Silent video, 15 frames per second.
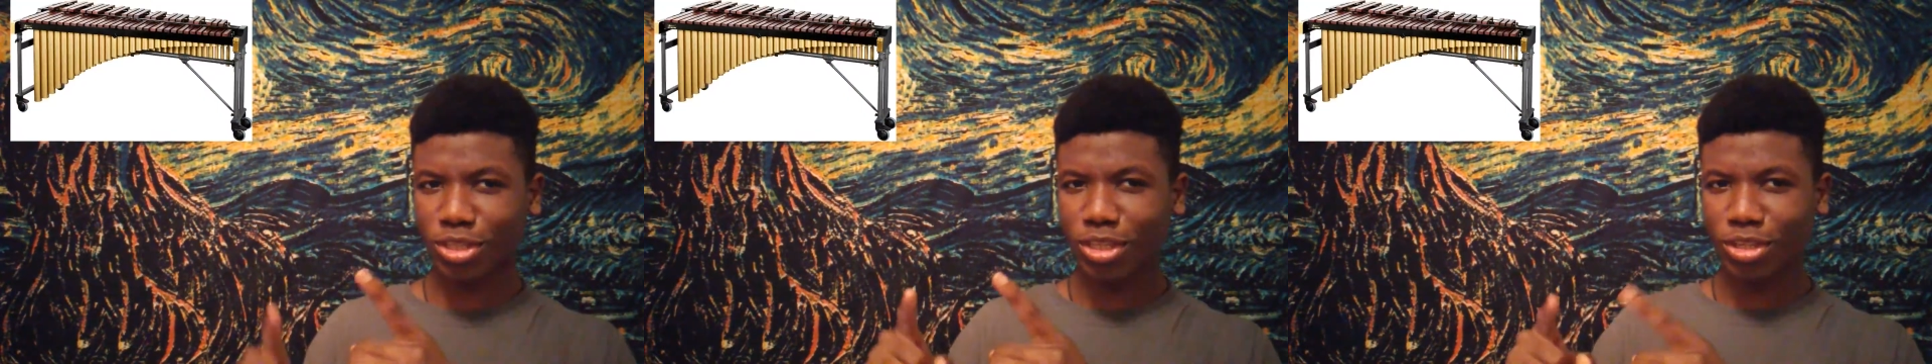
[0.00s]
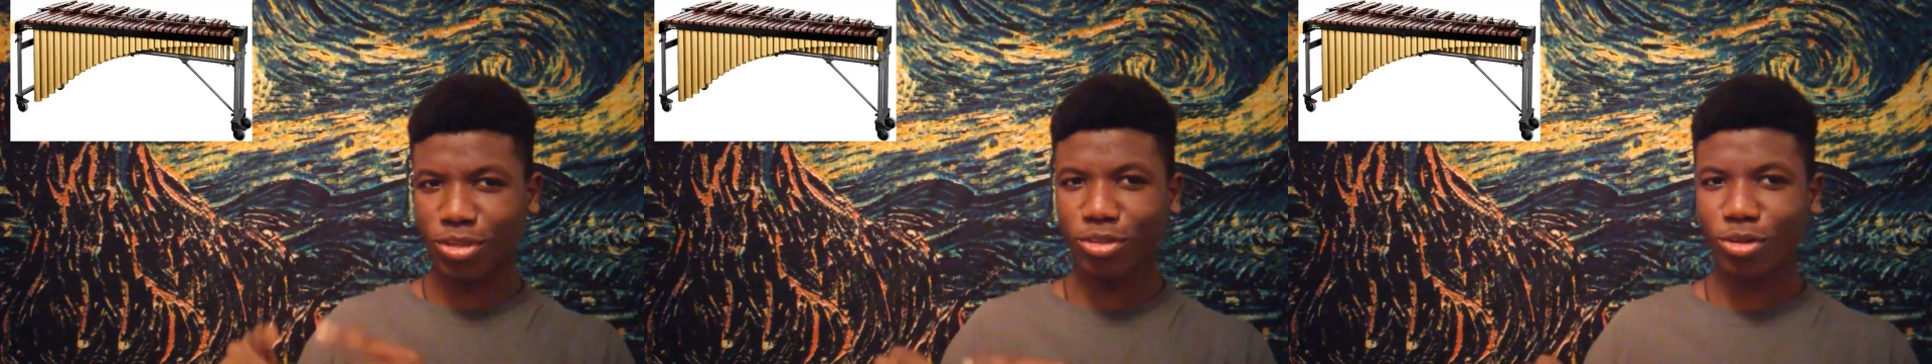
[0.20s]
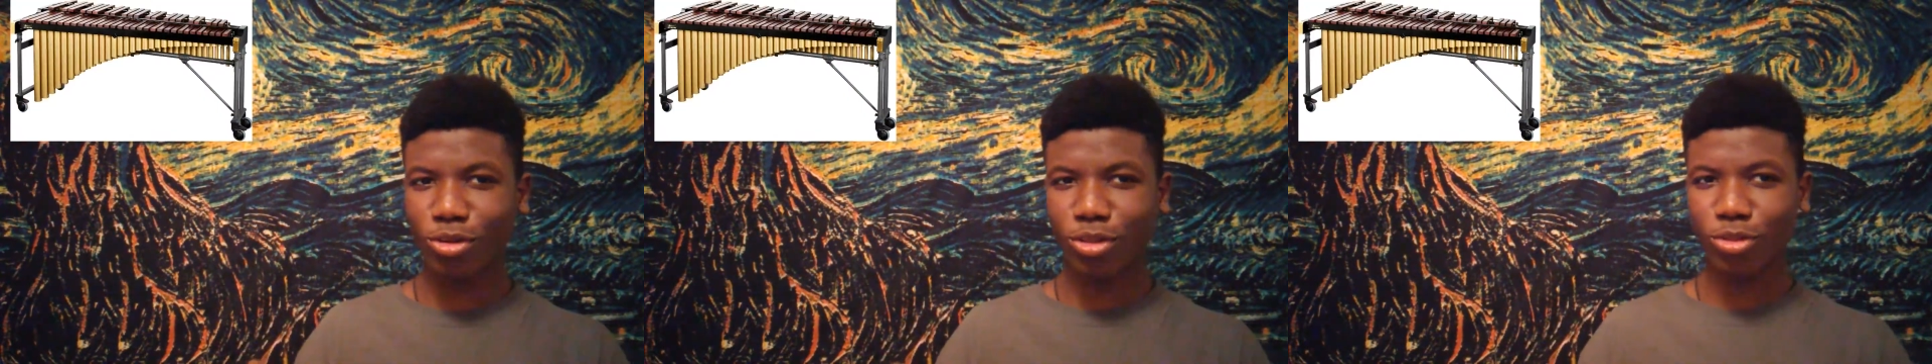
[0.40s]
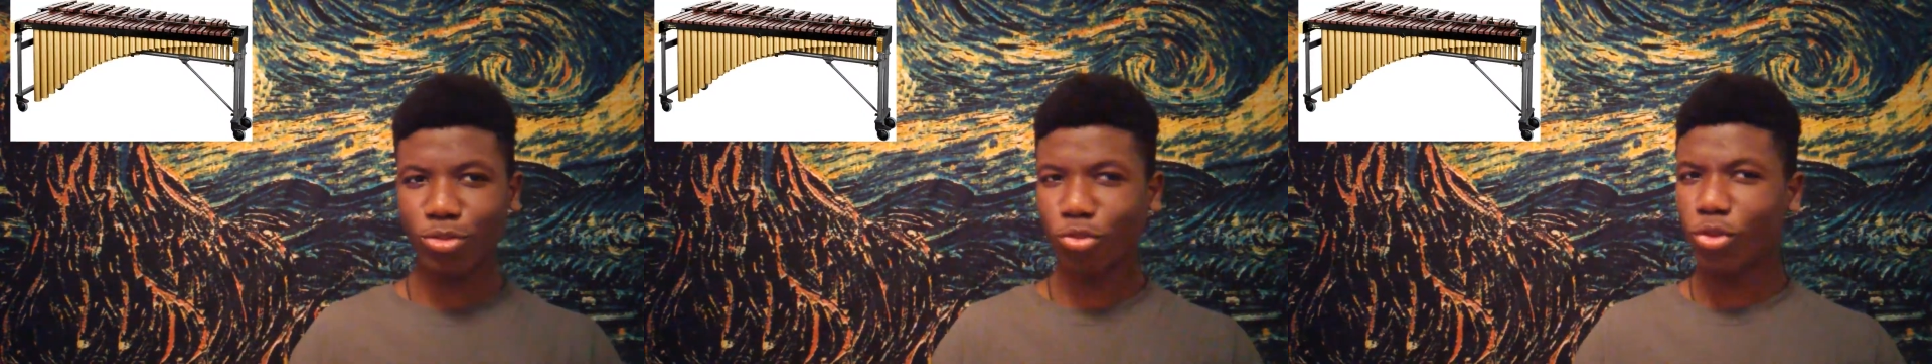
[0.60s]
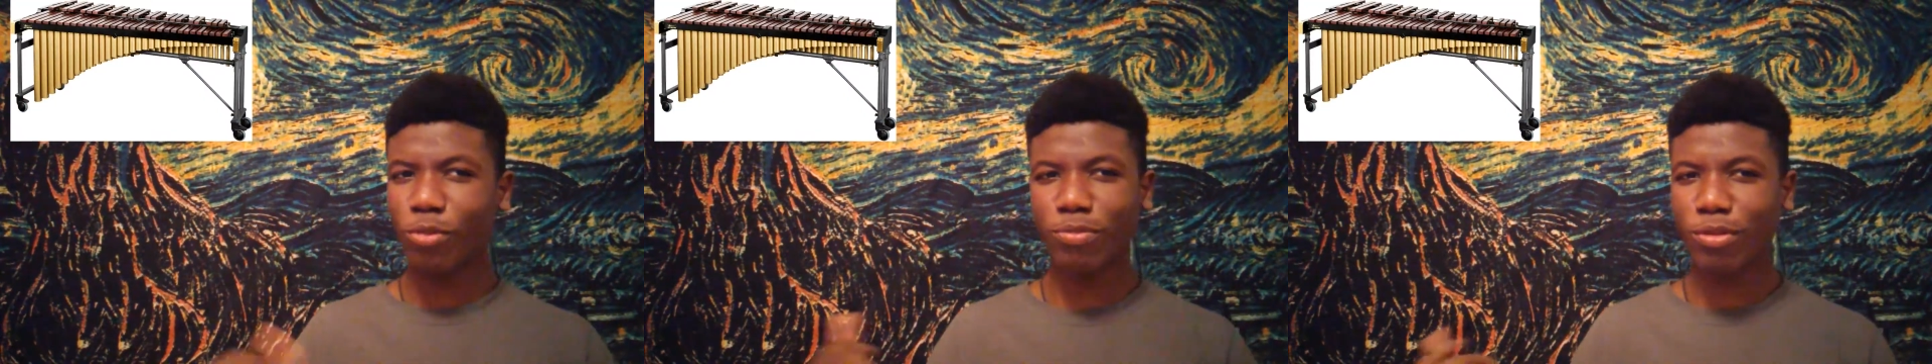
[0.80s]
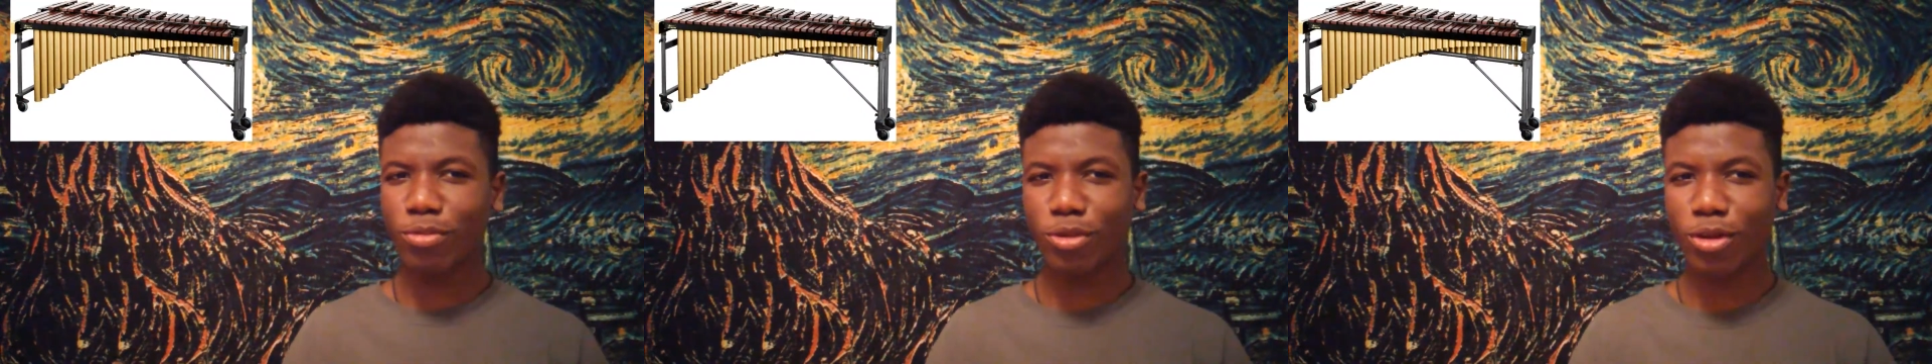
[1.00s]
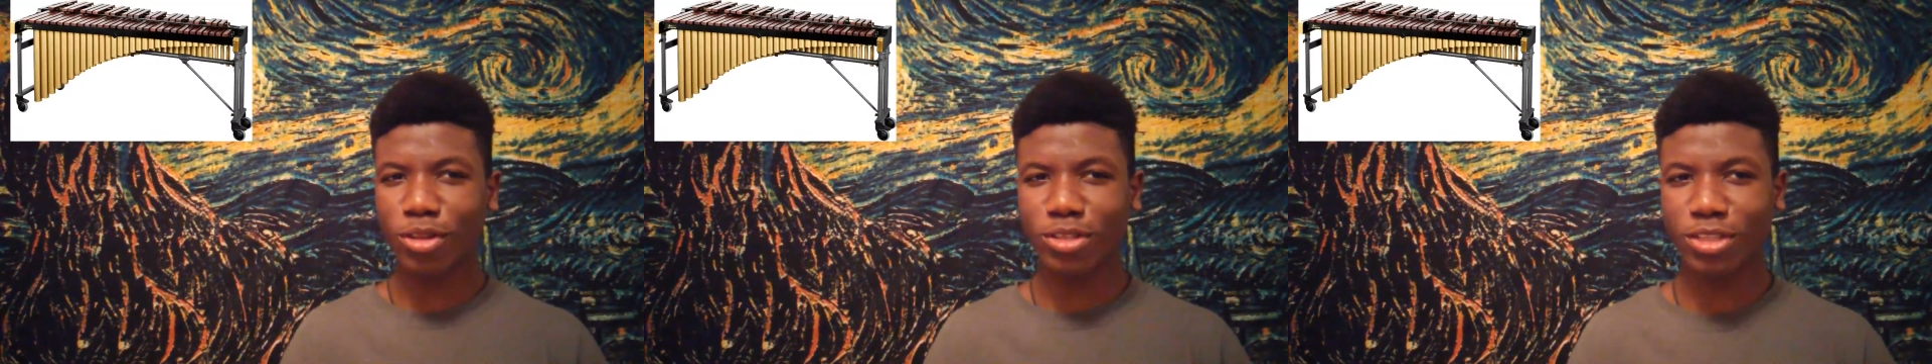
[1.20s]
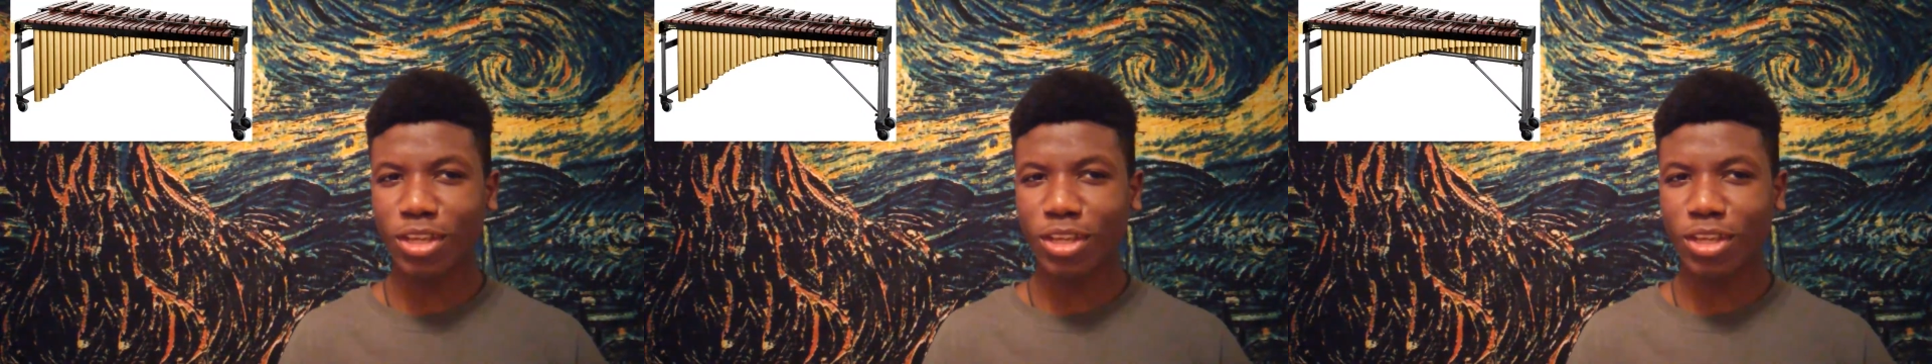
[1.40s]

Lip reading: you know, what people call a